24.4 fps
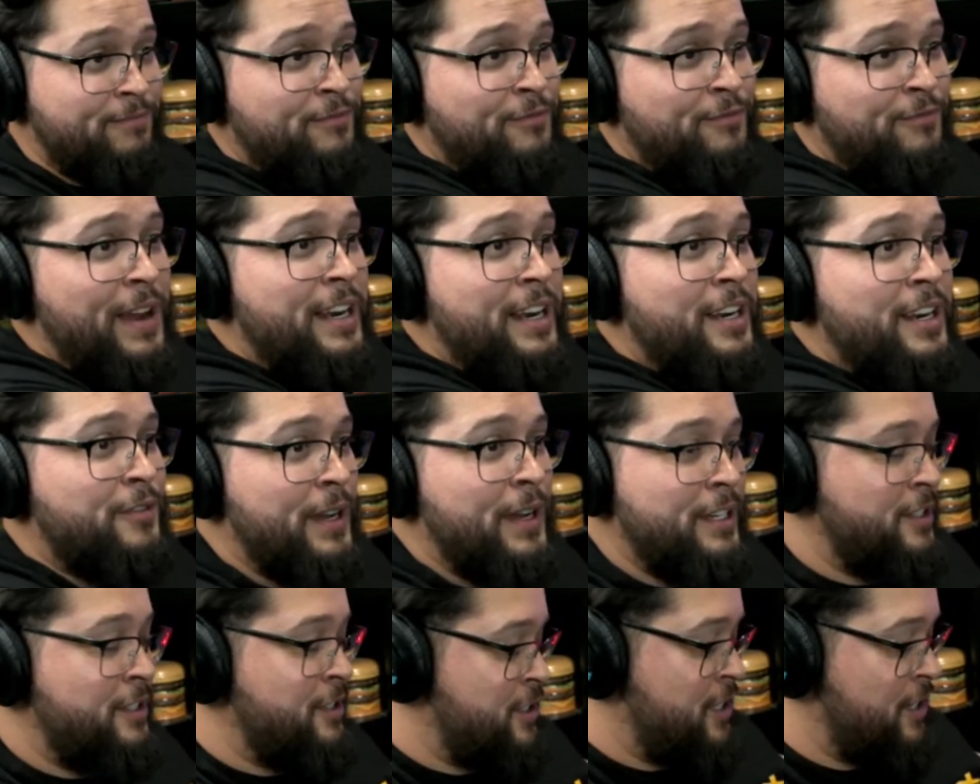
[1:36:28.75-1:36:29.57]

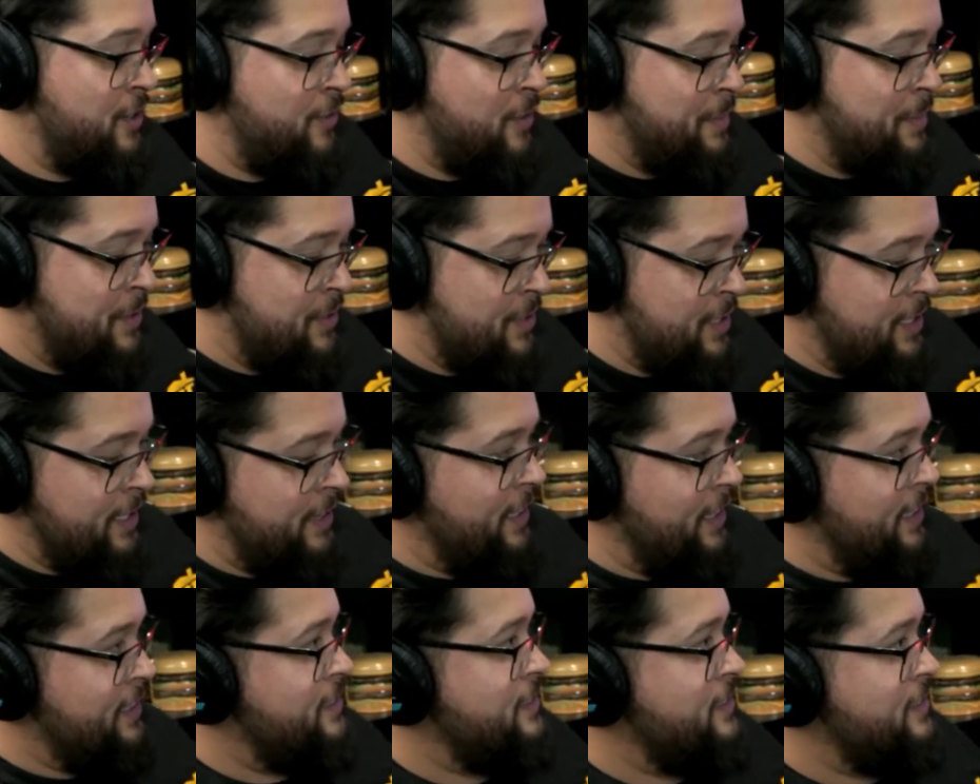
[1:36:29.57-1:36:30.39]
firefighters here from the city,
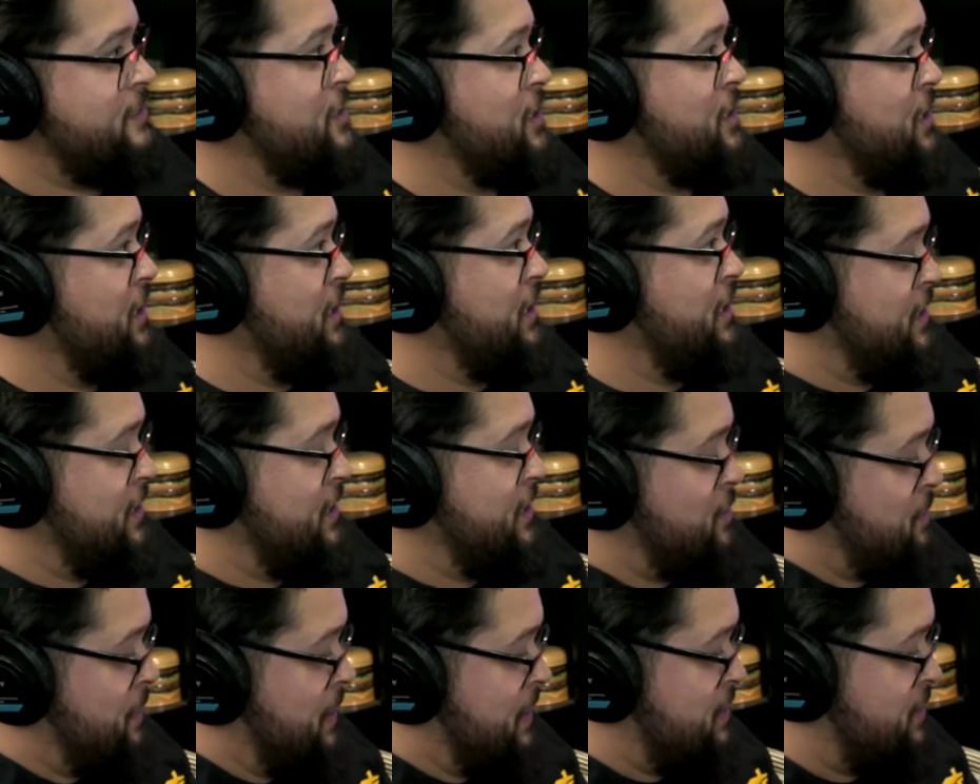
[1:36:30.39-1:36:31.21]
like sitting in his
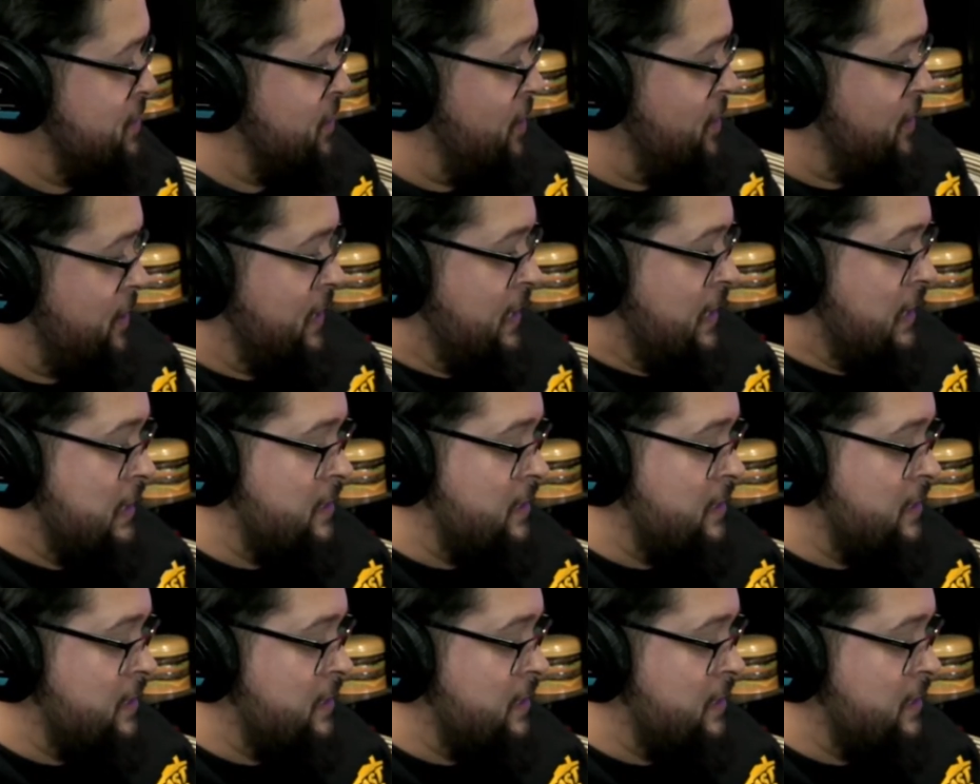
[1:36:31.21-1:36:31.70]
space talking.